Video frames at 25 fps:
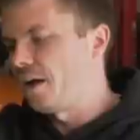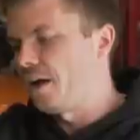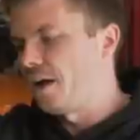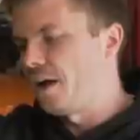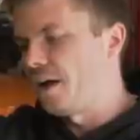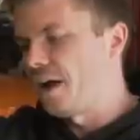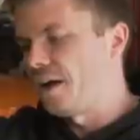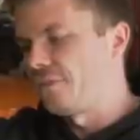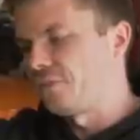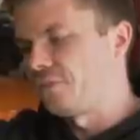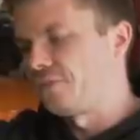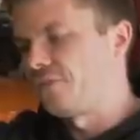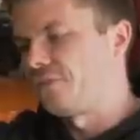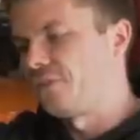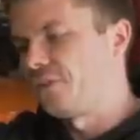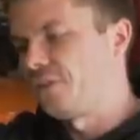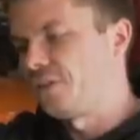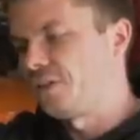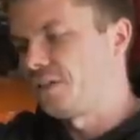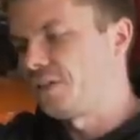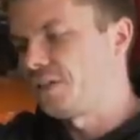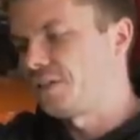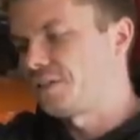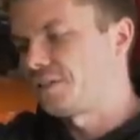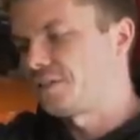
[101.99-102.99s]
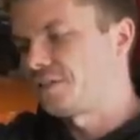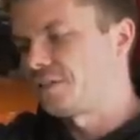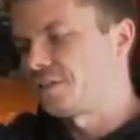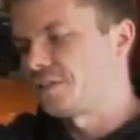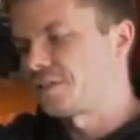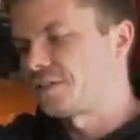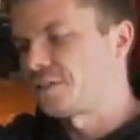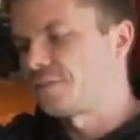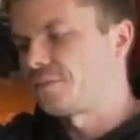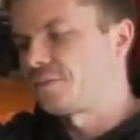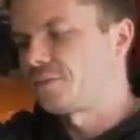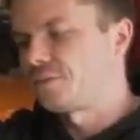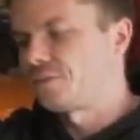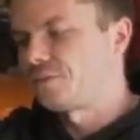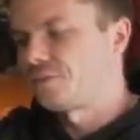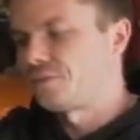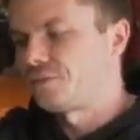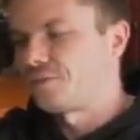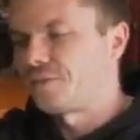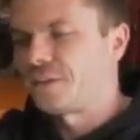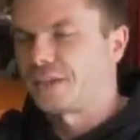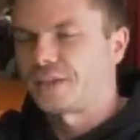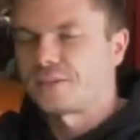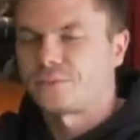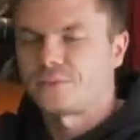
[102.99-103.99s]
I have a feeling it's got something to do with
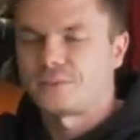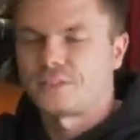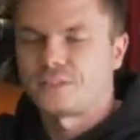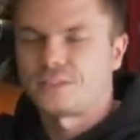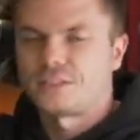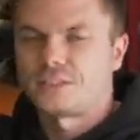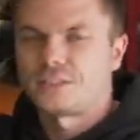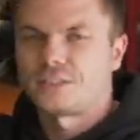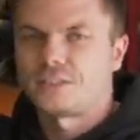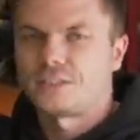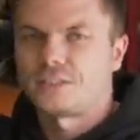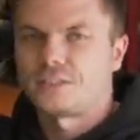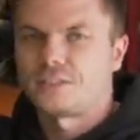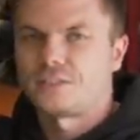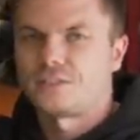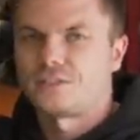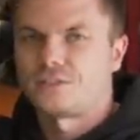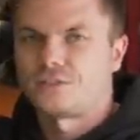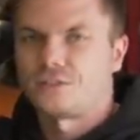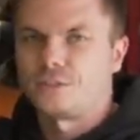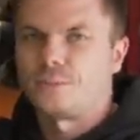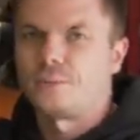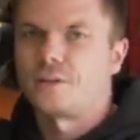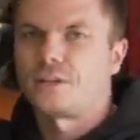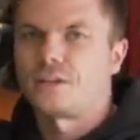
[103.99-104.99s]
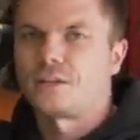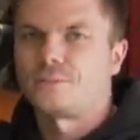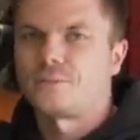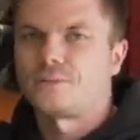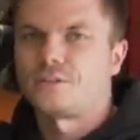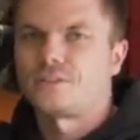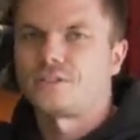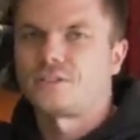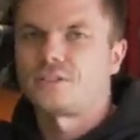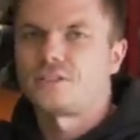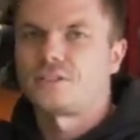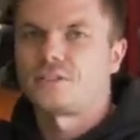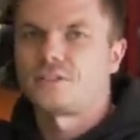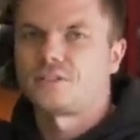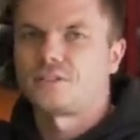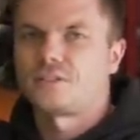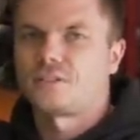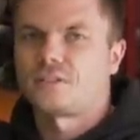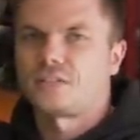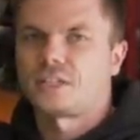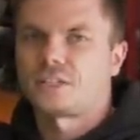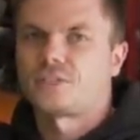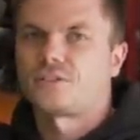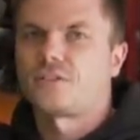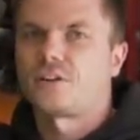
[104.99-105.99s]
the fact with the distributor that I'm using because it's
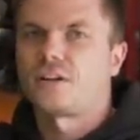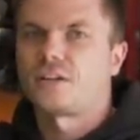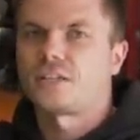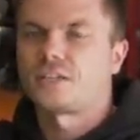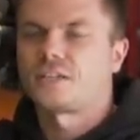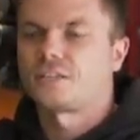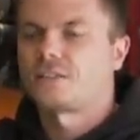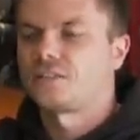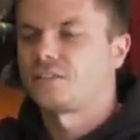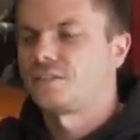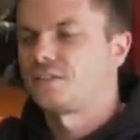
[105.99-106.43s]
electronic.